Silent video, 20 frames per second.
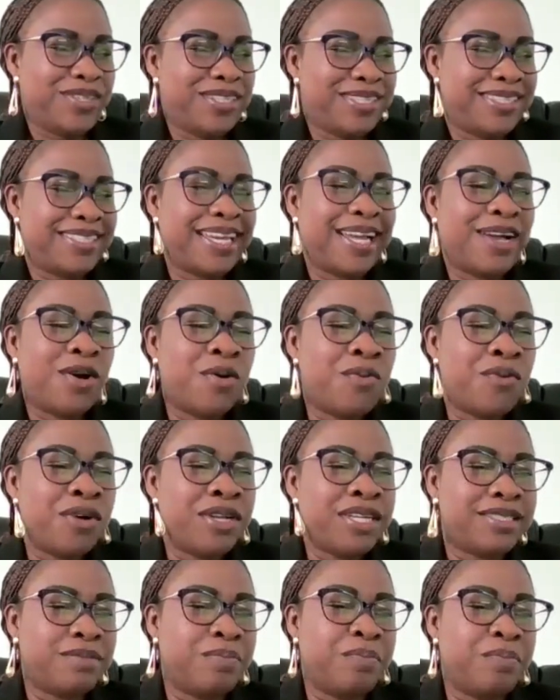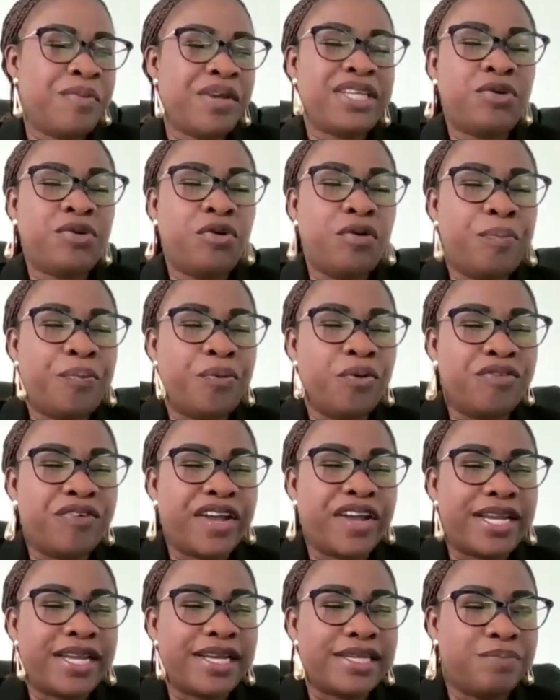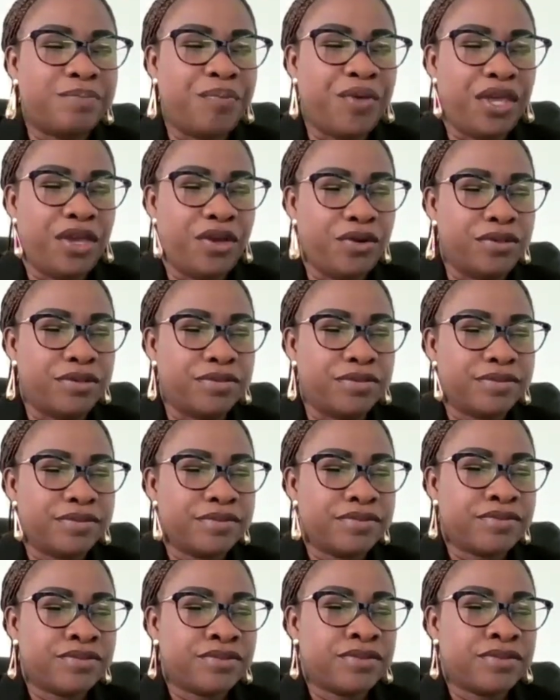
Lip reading: So the second one is medical providers bill.